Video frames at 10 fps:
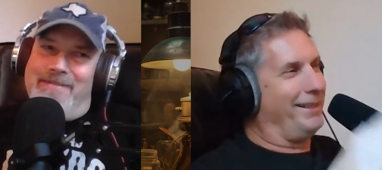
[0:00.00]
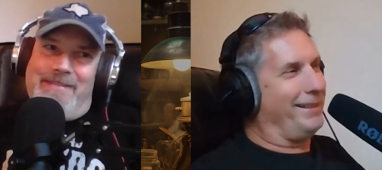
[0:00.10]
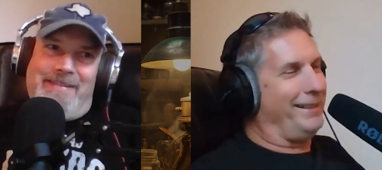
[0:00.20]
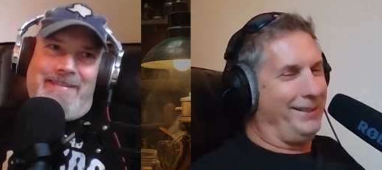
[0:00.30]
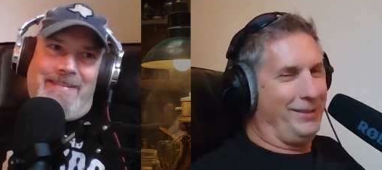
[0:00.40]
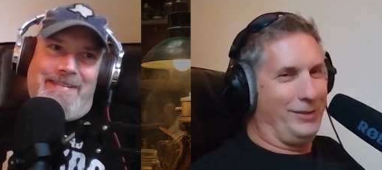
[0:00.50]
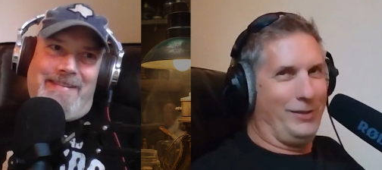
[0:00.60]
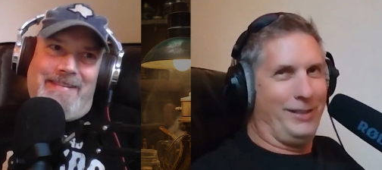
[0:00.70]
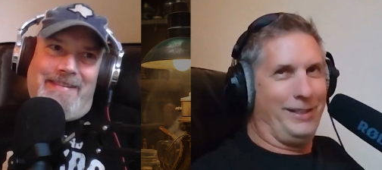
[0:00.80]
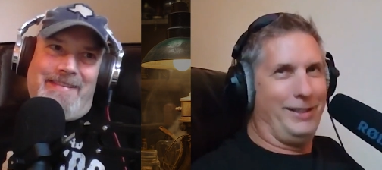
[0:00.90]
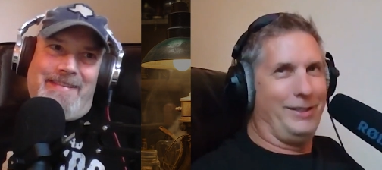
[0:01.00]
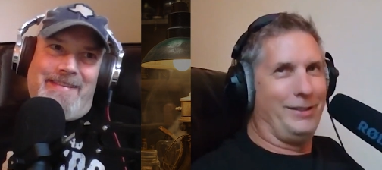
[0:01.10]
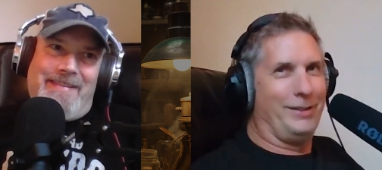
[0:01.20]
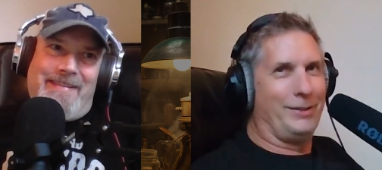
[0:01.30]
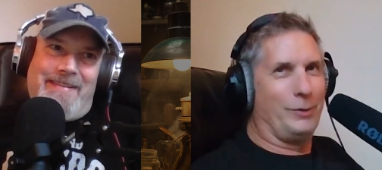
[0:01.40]
Speaker 1: not get into the
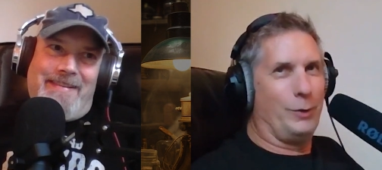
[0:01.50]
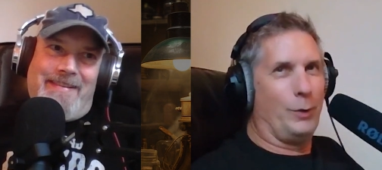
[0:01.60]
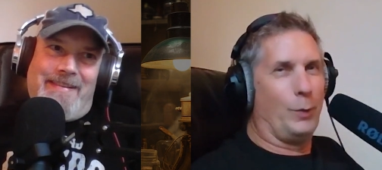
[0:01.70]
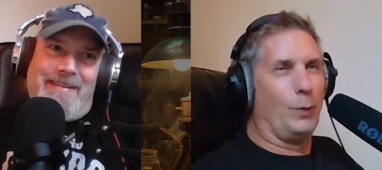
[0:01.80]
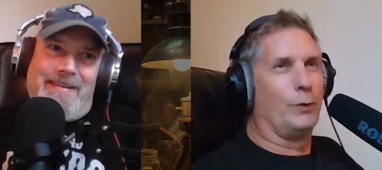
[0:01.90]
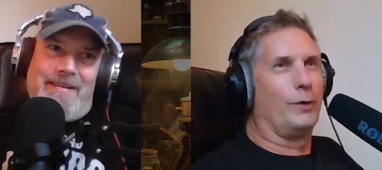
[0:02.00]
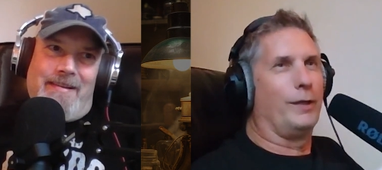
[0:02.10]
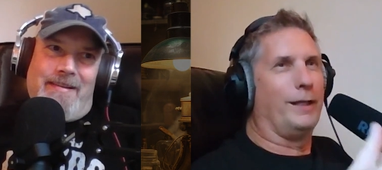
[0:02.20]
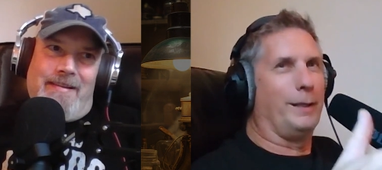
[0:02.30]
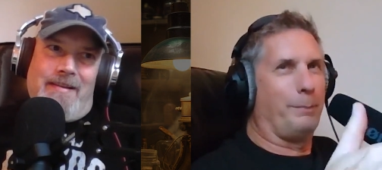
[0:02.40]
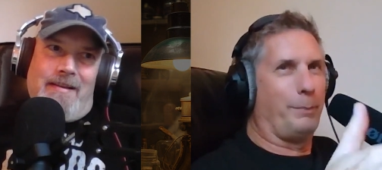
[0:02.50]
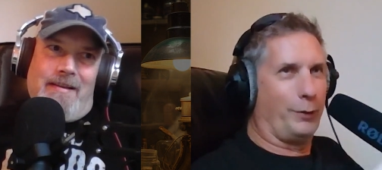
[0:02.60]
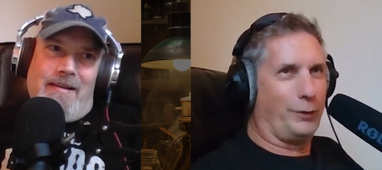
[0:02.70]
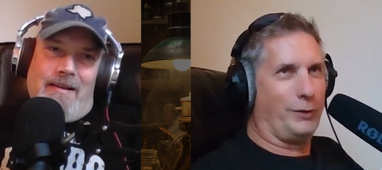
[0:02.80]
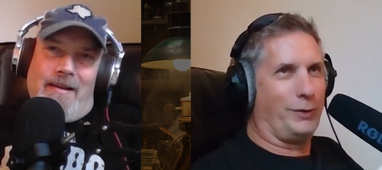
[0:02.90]
into the ordering and
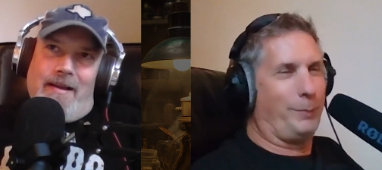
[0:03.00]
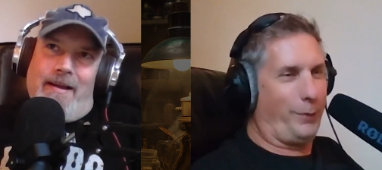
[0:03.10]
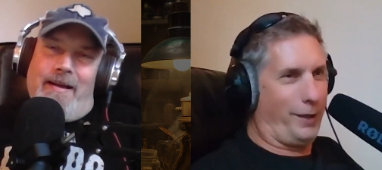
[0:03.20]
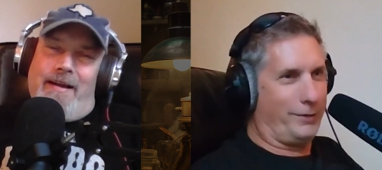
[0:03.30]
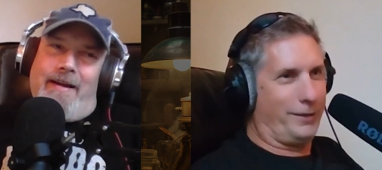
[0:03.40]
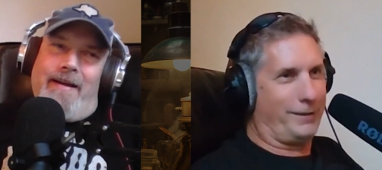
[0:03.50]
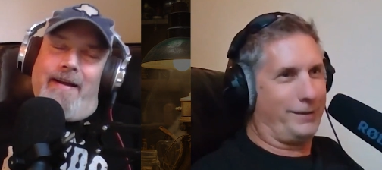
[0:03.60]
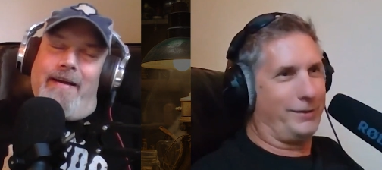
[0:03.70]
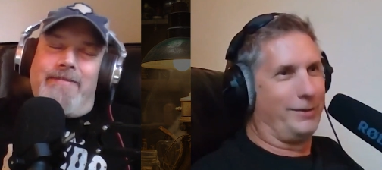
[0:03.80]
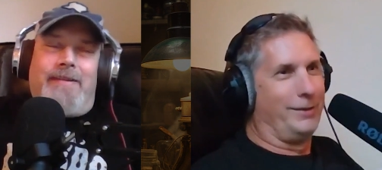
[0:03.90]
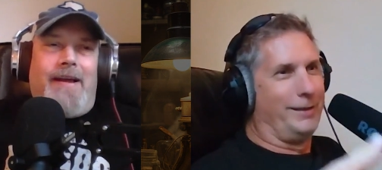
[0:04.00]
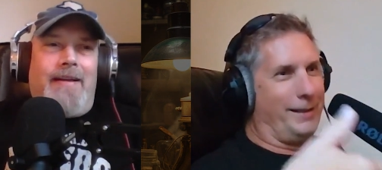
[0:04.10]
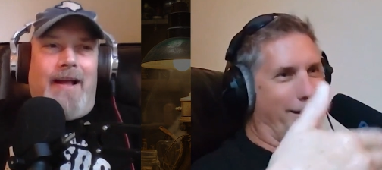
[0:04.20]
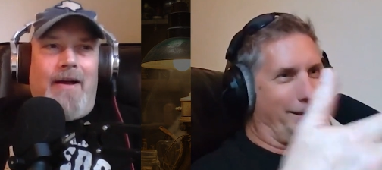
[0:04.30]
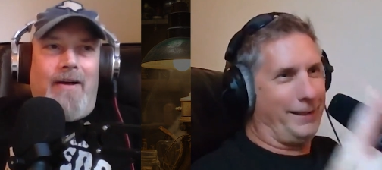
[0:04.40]
purchasing process because
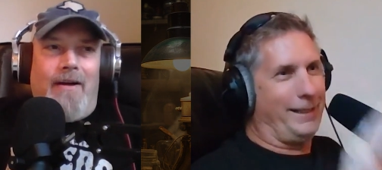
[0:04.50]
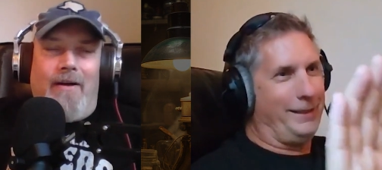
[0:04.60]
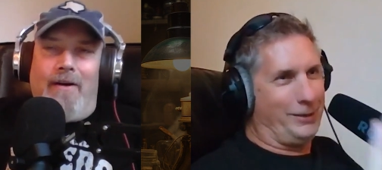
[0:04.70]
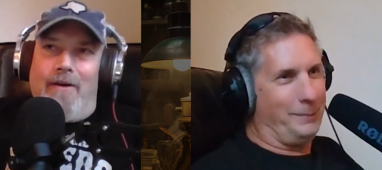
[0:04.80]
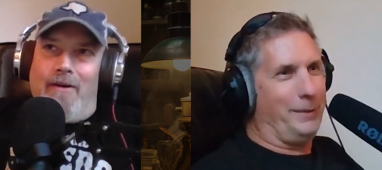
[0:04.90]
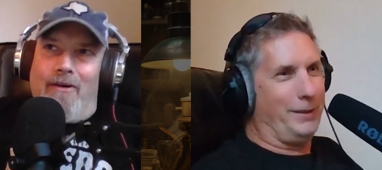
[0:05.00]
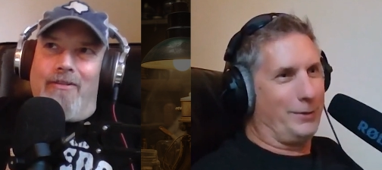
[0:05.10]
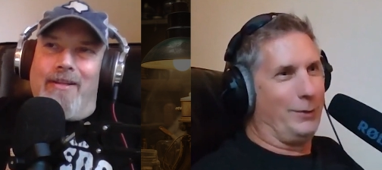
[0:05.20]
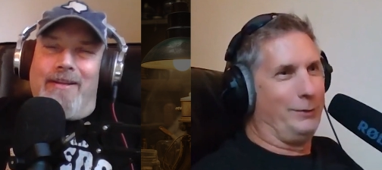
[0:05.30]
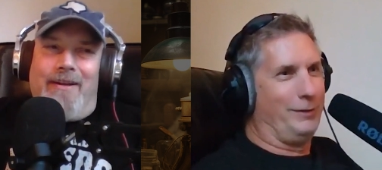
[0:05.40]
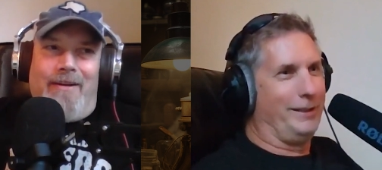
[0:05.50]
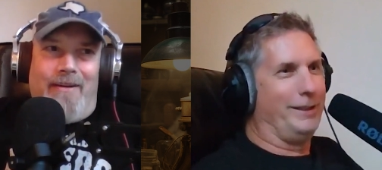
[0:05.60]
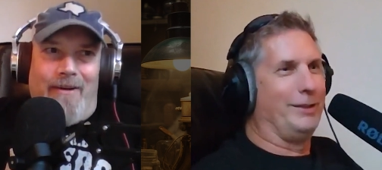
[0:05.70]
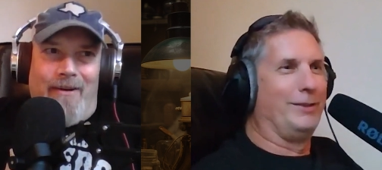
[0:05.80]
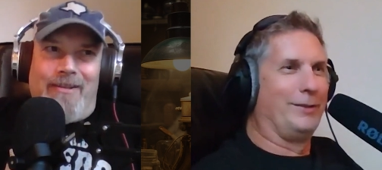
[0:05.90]
I, think I'll, that needs to be its own
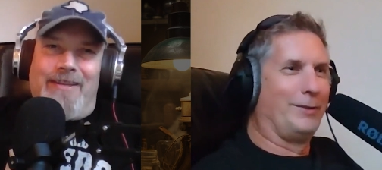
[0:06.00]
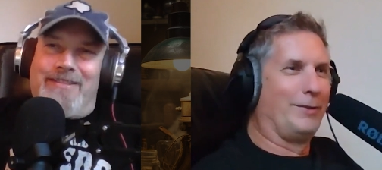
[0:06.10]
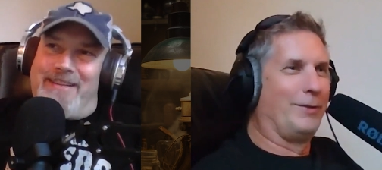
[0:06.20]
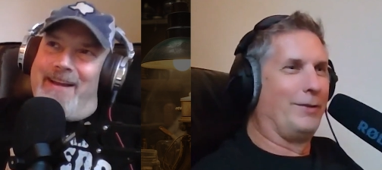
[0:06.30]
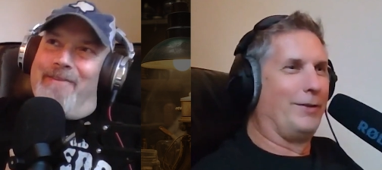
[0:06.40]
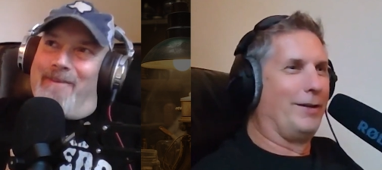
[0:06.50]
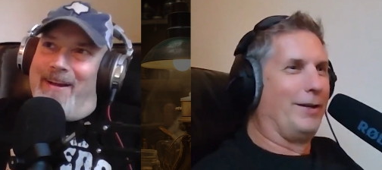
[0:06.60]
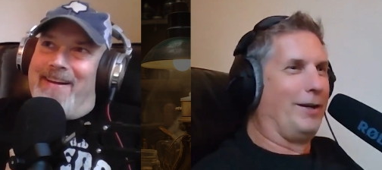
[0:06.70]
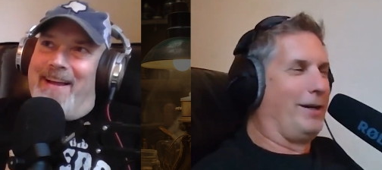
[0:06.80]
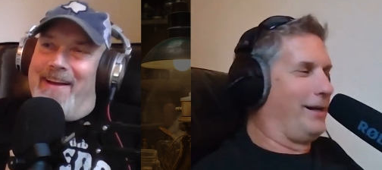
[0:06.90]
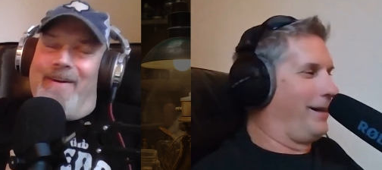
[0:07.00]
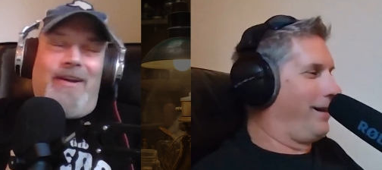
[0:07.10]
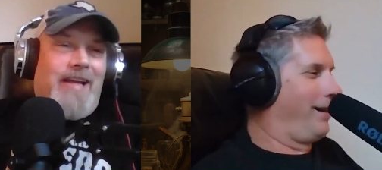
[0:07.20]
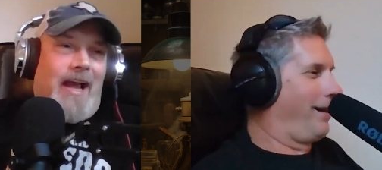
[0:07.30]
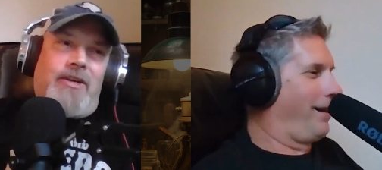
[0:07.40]
video.
Speaker 2: All I'll say right now,
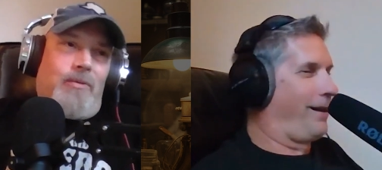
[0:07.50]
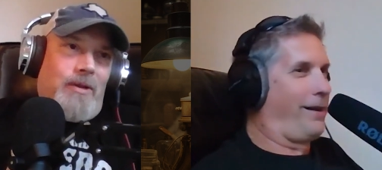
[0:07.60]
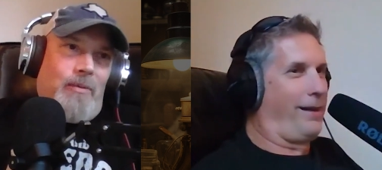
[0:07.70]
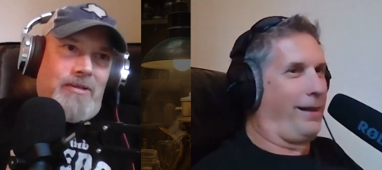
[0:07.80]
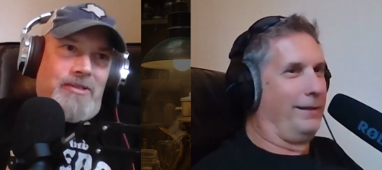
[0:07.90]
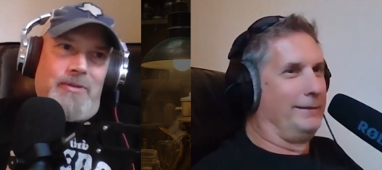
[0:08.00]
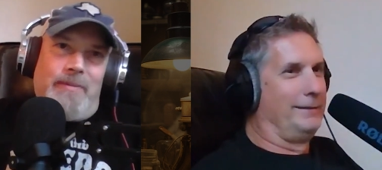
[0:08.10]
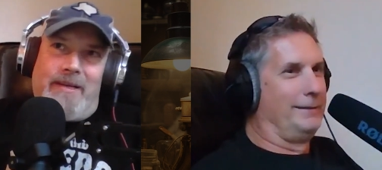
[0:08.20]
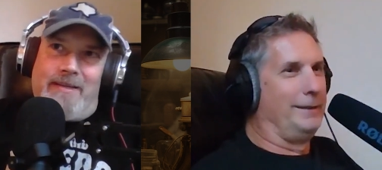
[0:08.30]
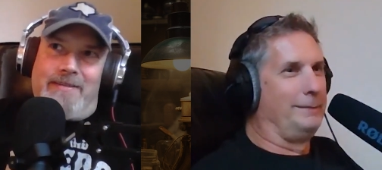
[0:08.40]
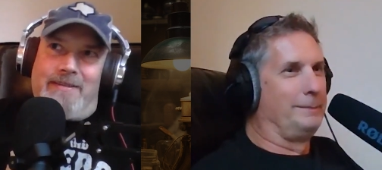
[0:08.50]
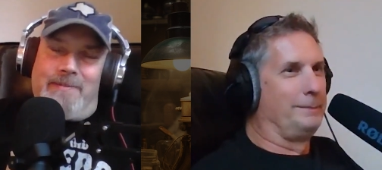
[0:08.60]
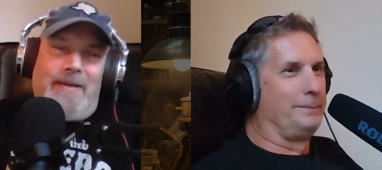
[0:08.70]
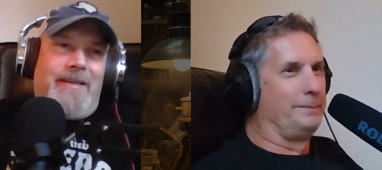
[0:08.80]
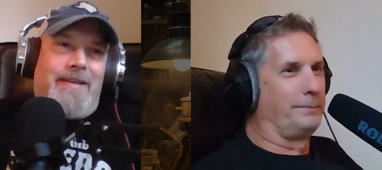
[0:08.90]
oh yeah, I don't really want to because yeah.
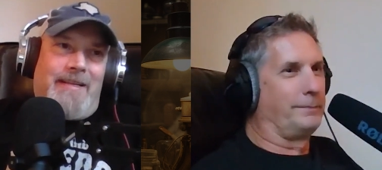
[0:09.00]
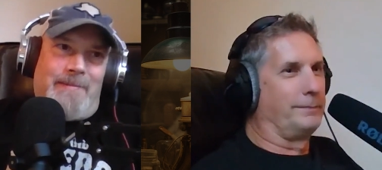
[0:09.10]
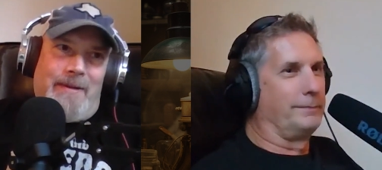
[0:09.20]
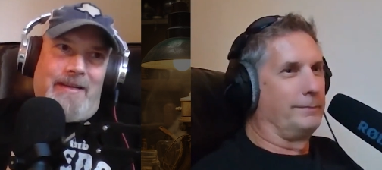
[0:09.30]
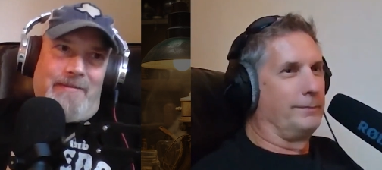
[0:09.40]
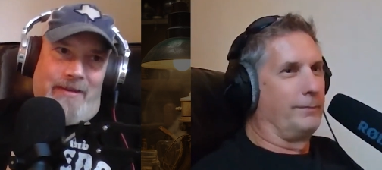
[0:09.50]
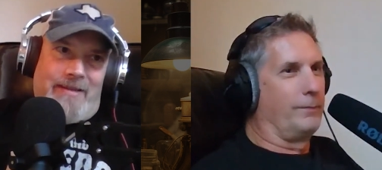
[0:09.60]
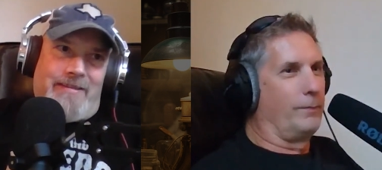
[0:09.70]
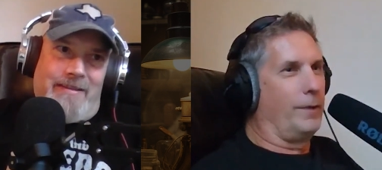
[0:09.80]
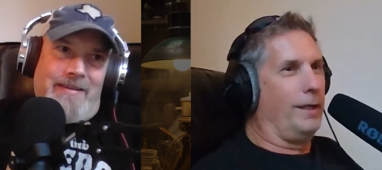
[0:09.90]
it's been a it's been an event.